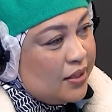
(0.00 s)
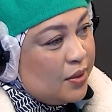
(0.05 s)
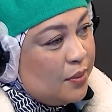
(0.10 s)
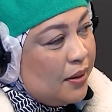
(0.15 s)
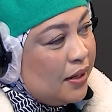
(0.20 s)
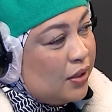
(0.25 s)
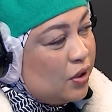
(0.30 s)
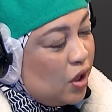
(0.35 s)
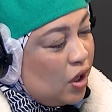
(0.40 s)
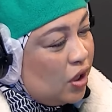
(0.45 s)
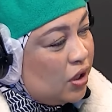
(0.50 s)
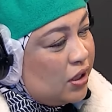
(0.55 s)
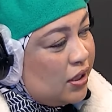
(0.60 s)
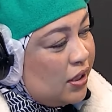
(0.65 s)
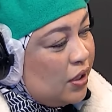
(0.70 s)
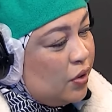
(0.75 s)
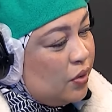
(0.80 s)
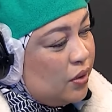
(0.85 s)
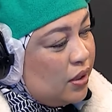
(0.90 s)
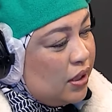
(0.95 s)
So my doctor,
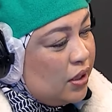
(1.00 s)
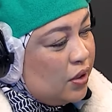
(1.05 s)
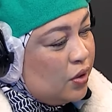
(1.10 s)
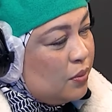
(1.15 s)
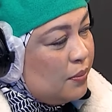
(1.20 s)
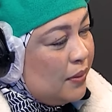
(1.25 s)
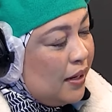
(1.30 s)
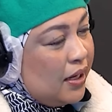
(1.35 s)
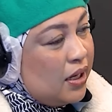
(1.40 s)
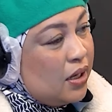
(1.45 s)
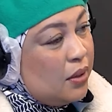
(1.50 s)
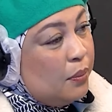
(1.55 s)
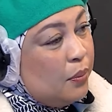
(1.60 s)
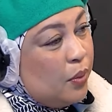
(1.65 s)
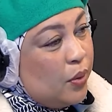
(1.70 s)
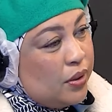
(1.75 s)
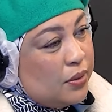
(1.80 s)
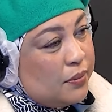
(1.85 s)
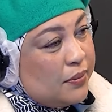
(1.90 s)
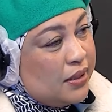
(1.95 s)
you need to make an
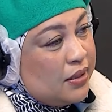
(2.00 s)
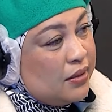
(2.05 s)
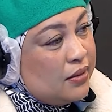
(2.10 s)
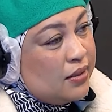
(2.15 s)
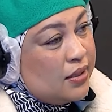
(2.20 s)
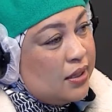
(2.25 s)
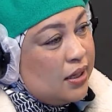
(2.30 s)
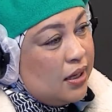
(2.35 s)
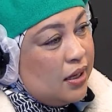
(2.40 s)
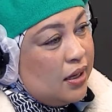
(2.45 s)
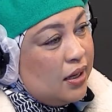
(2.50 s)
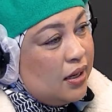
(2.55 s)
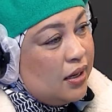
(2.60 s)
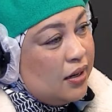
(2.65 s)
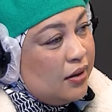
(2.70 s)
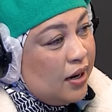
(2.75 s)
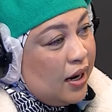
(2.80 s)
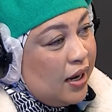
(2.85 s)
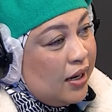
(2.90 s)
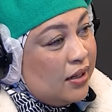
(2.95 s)
appointment to see,
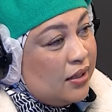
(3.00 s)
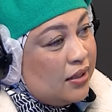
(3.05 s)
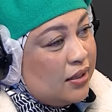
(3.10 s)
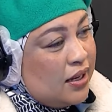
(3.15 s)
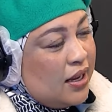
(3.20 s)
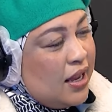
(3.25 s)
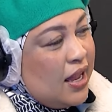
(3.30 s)
right?